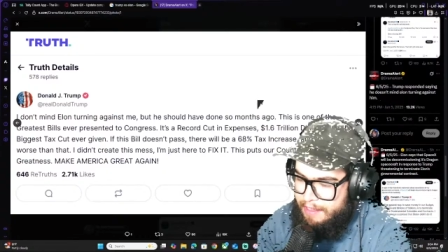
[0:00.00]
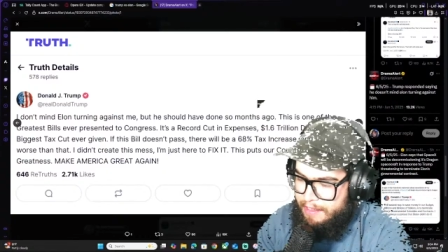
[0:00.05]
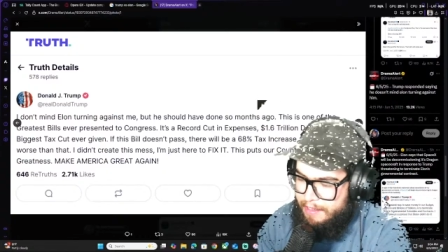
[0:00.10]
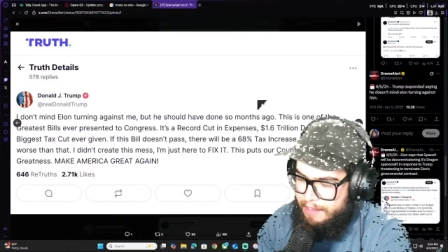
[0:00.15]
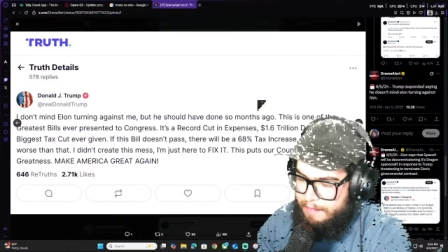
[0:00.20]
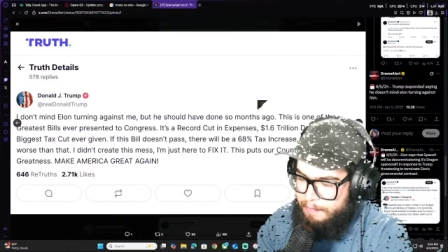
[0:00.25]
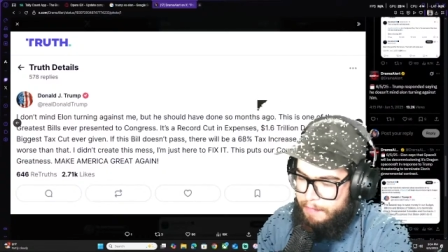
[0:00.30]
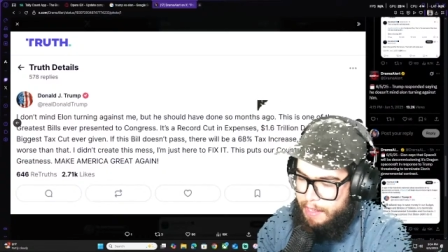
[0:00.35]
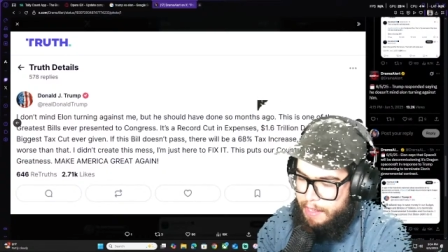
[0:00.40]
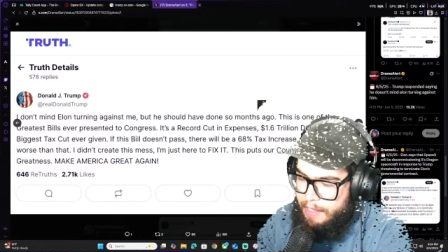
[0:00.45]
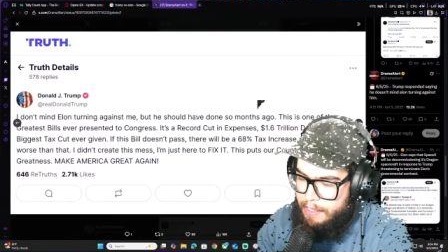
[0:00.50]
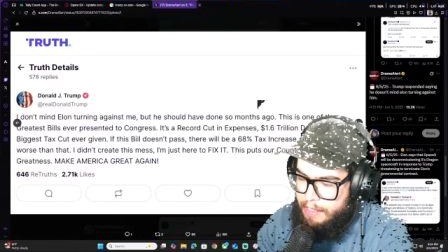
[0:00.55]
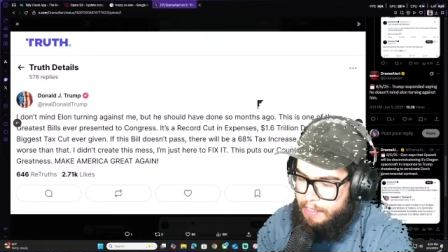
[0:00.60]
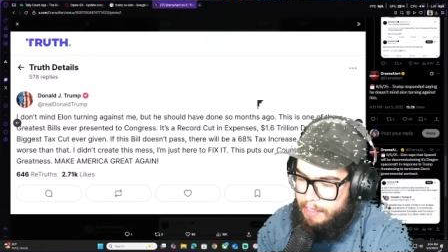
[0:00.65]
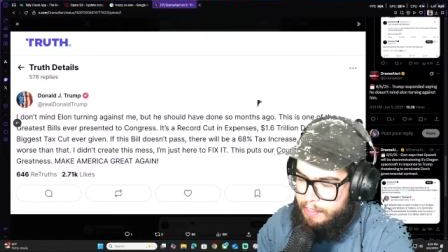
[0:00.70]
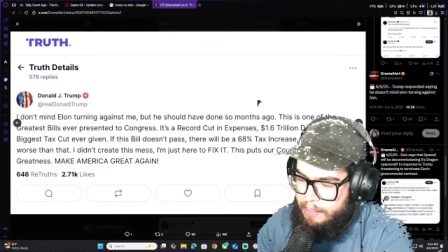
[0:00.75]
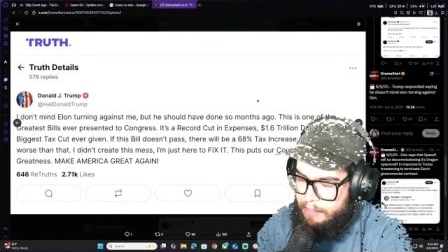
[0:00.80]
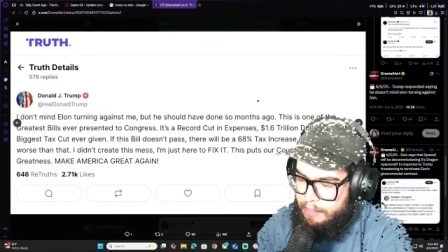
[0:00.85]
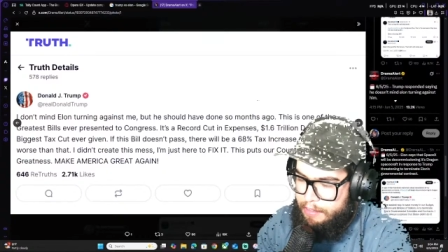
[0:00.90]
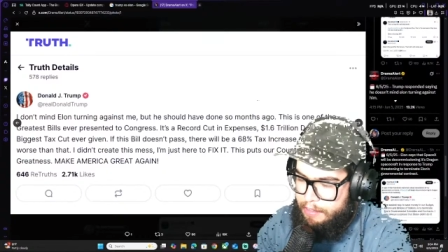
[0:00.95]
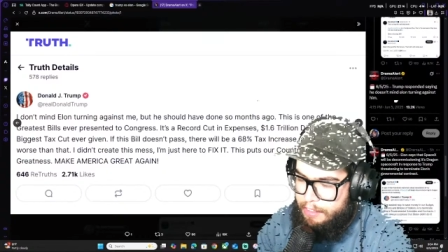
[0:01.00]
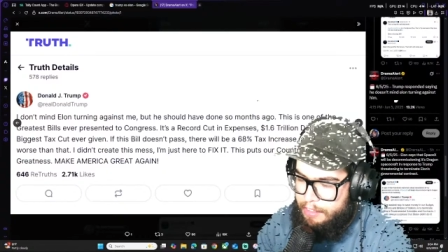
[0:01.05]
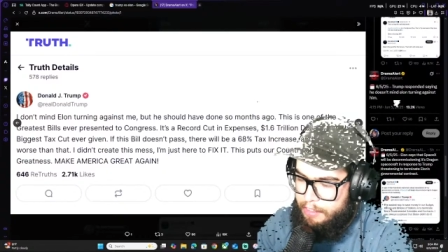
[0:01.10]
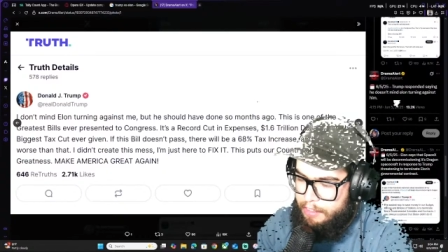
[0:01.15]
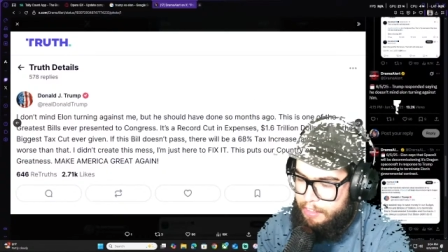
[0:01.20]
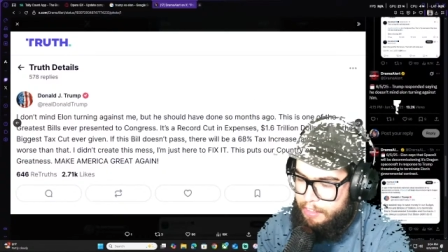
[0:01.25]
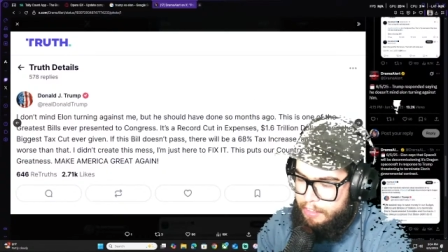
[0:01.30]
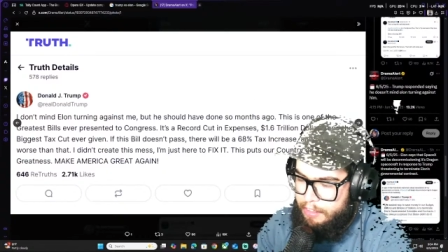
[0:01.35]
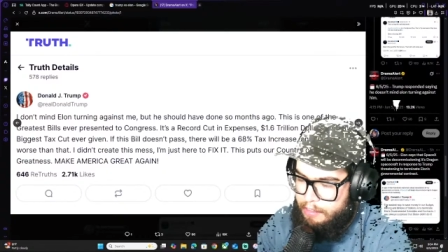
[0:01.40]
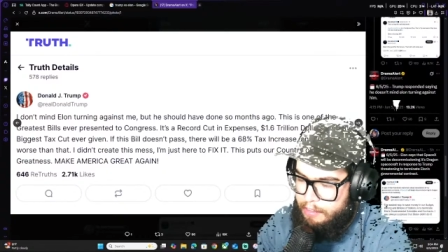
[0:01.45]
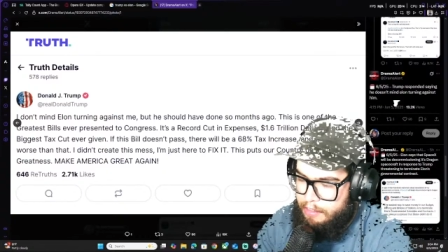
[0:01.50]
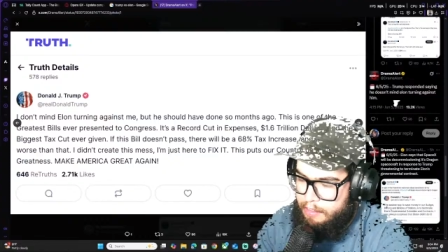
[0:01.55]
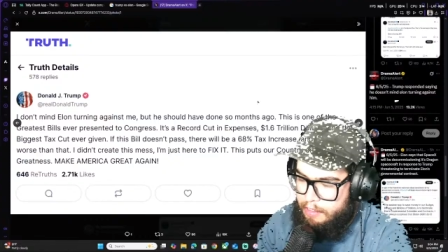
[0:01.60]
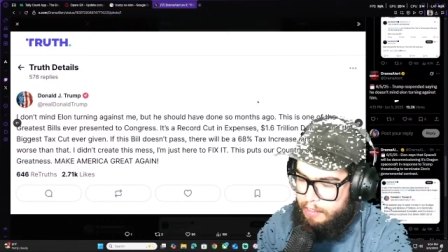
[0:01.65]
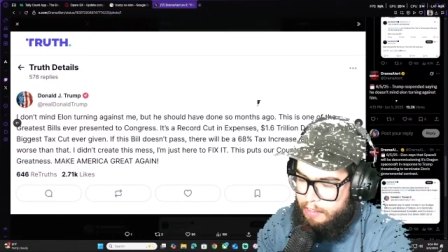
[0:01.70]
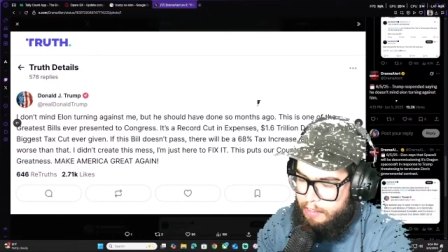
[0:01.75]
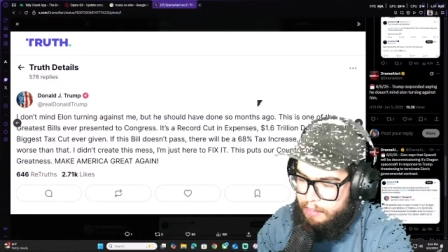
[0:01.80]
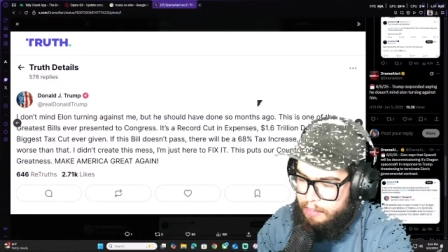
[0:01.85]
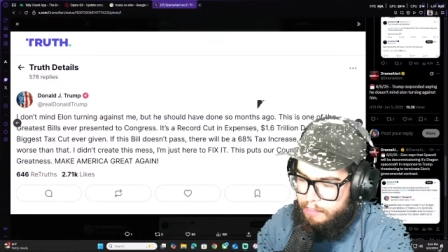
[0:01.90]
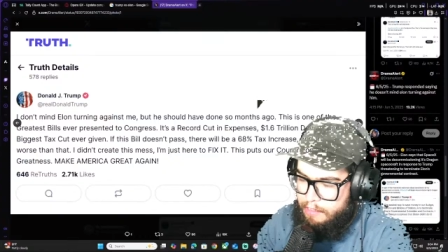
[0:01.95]
Banging 16,
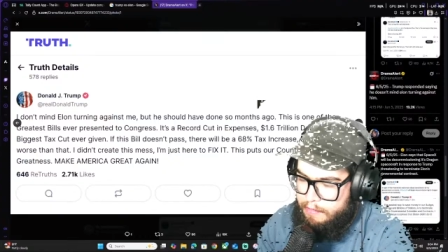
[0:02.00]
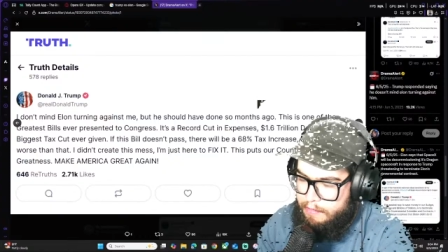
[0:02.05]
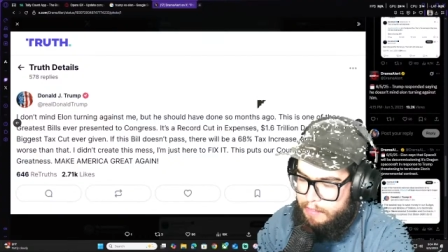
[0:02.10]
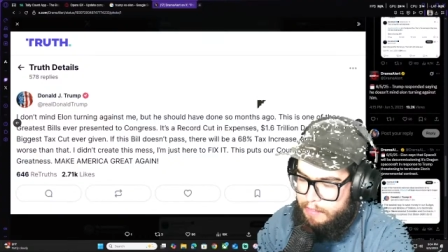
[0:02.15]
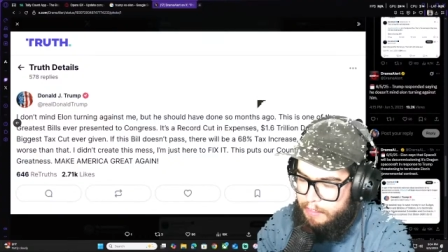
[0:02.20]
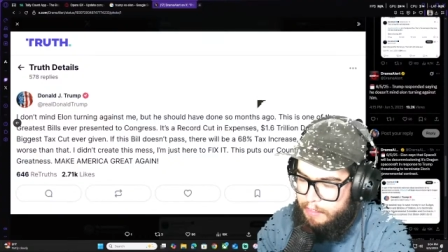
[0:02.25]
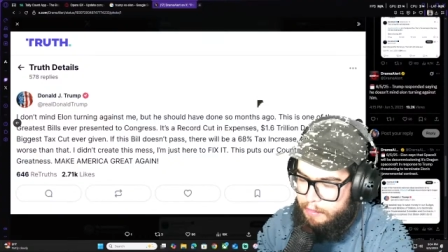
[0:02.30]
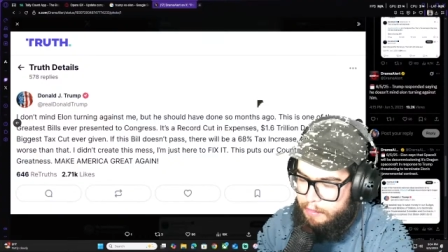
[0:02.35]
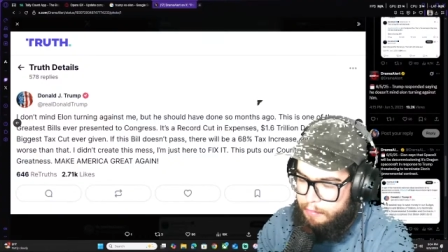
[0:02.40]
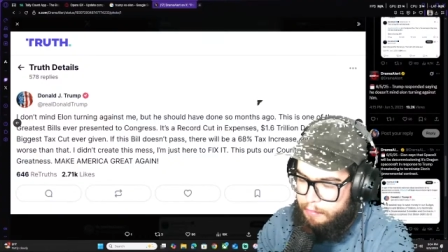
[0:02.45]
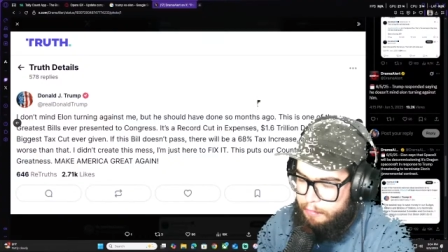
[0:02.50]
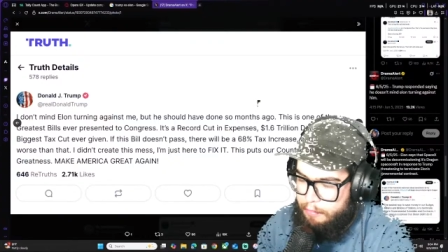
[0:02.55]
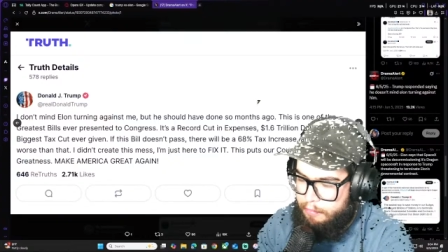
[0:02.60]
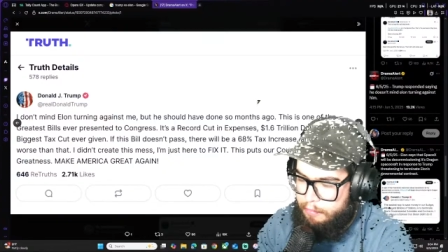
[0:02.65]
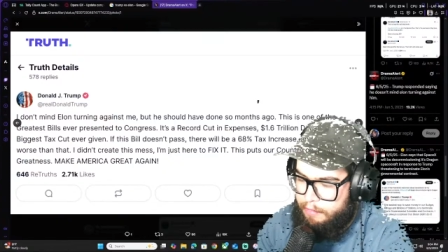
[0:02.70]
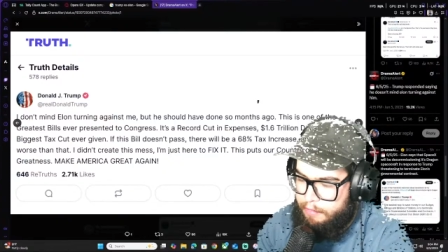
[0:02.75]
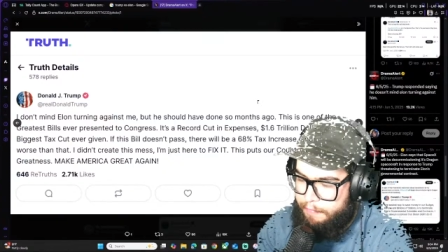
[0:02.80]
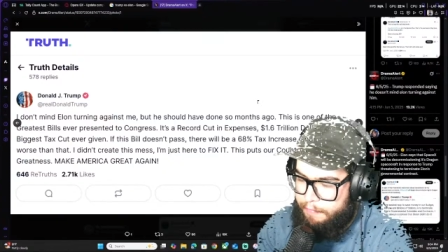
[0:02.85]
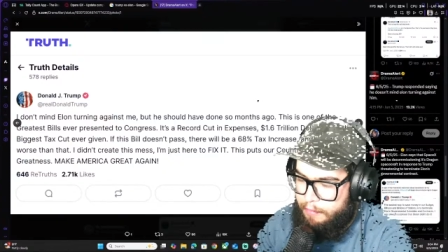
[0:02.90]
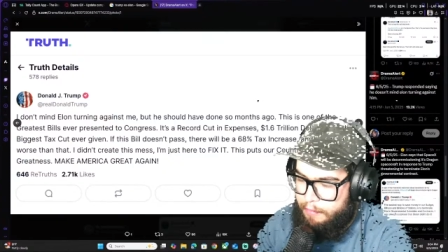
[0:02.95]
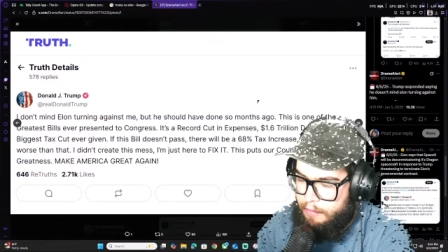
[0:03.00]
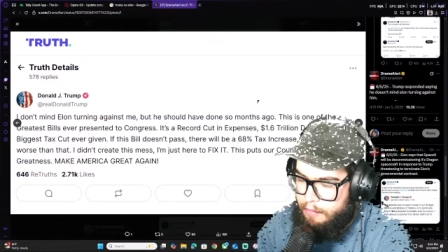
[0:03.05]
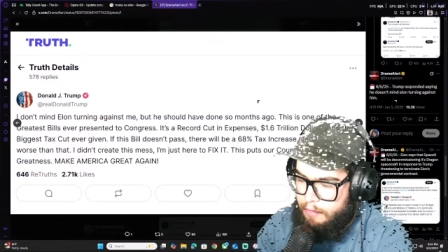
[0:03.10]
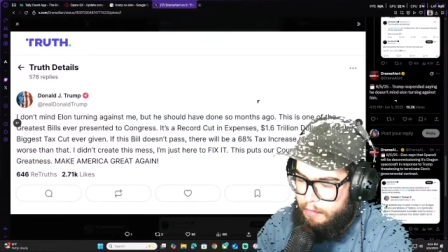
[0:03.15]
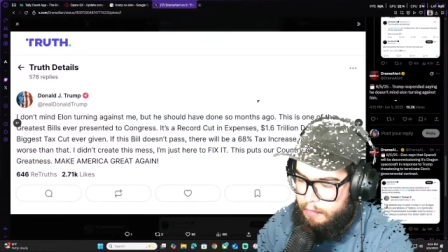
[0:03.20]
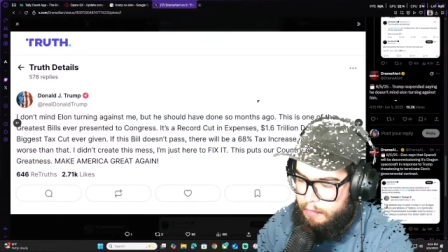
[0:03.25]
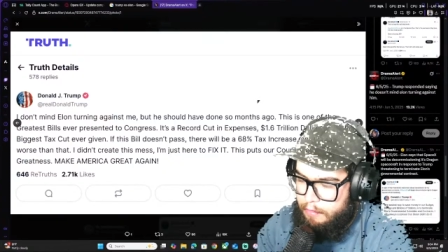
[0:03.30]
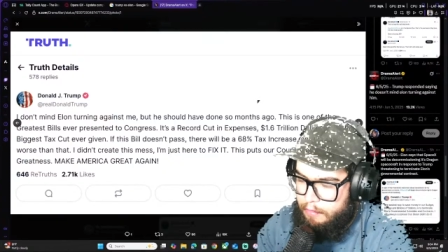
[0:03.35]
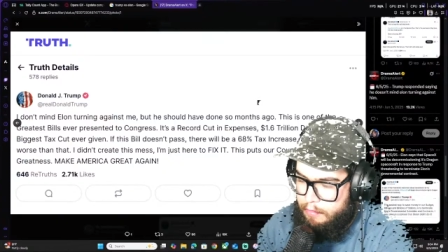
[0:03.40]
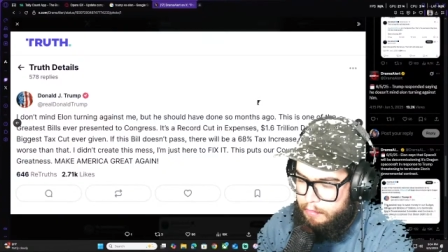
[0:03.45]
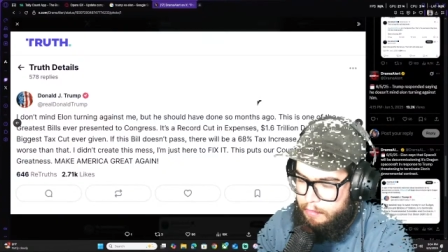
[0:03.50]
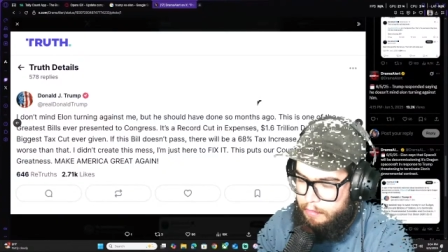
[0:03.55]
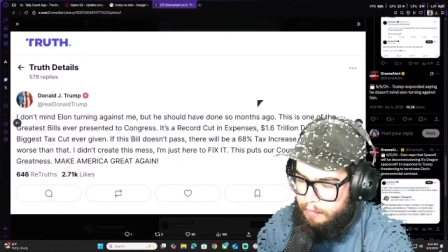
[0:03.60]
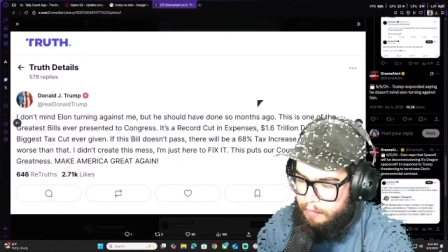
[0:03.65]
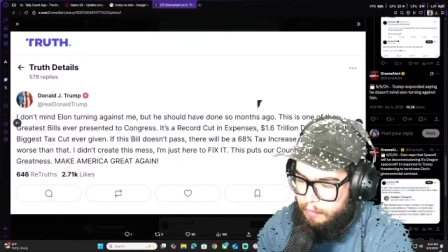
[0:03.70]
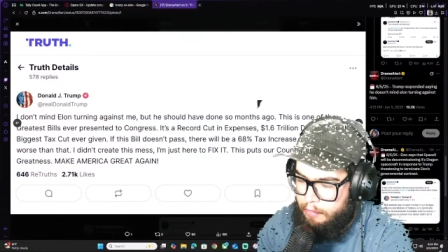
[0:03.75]
17-year-olds if you're an adult,